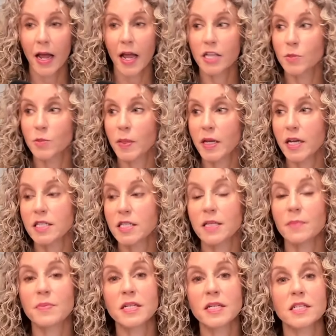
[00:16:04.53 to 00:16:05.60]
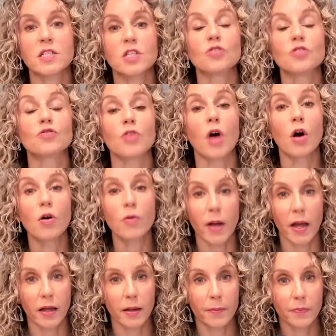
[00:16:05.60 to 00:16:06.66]
it's because the business is
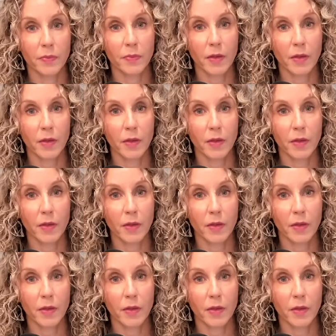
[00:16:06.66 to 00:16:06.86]
growing.